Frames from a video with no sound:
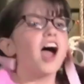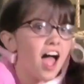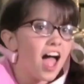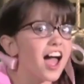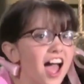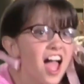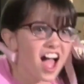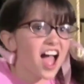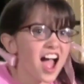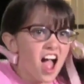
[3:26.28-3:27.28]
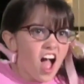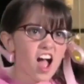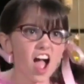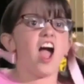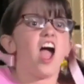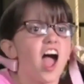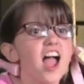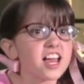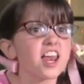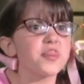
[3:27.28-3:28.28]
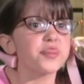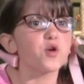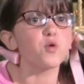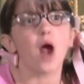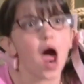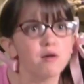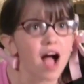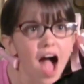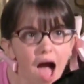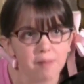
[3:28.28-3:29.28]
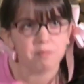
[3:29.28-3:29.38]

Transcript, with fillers: he was all the while staying in contact with his previous